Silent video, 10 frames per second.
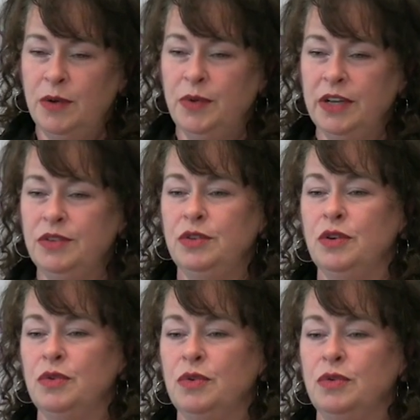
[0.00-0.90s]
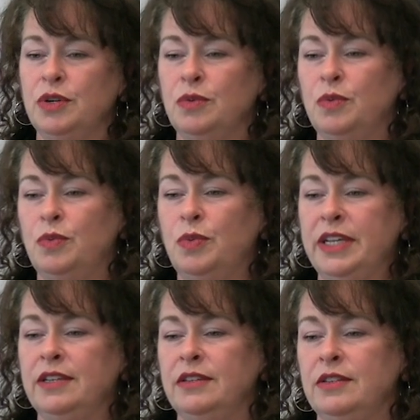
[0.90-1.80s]
We also know
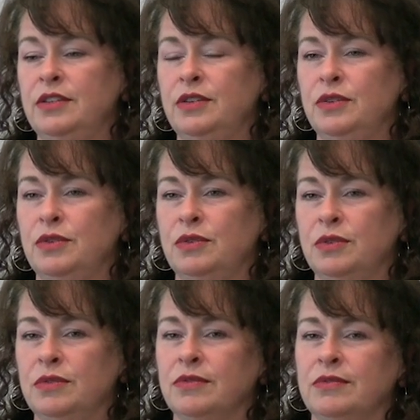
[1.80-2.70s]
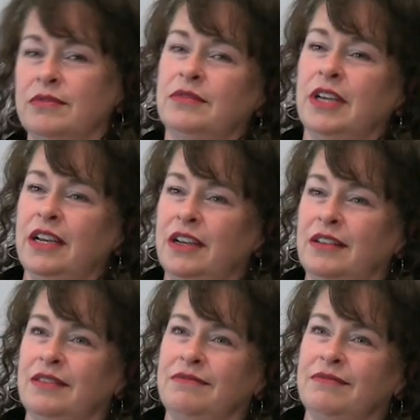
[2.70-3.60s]
when to kind
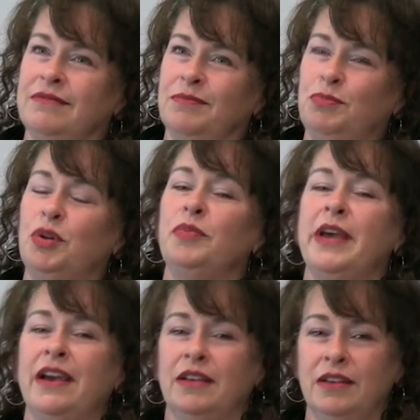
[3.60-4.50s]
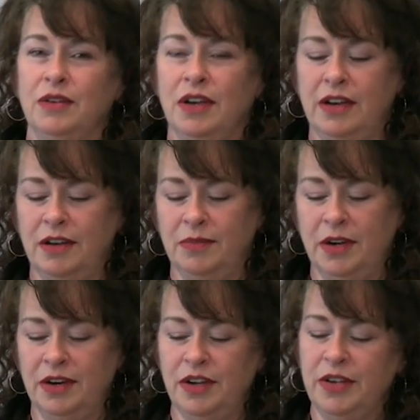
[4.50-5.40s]
of pull back.
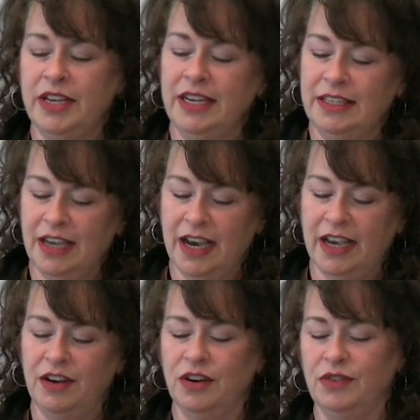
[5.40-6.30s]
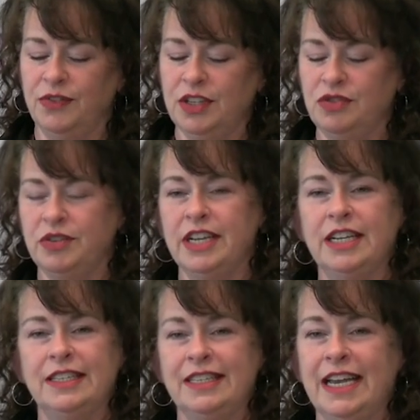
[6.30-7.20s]
Are you getting tired,
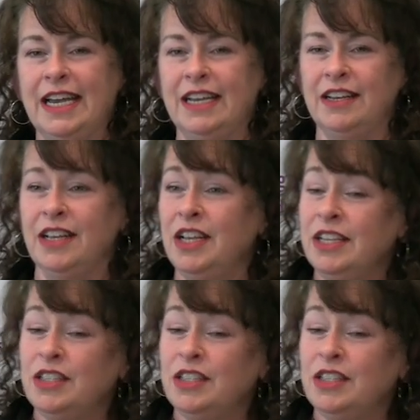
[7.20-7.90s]
frustrated, sad?